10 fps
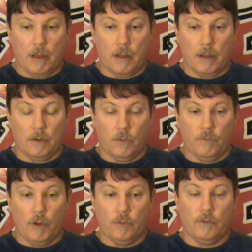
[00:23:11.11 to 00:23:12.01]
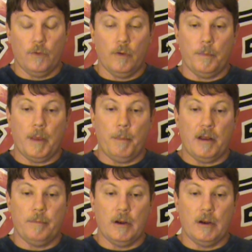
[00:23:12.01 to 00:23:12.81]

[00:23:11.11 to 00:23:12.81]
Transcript: I don't know if those of you that might have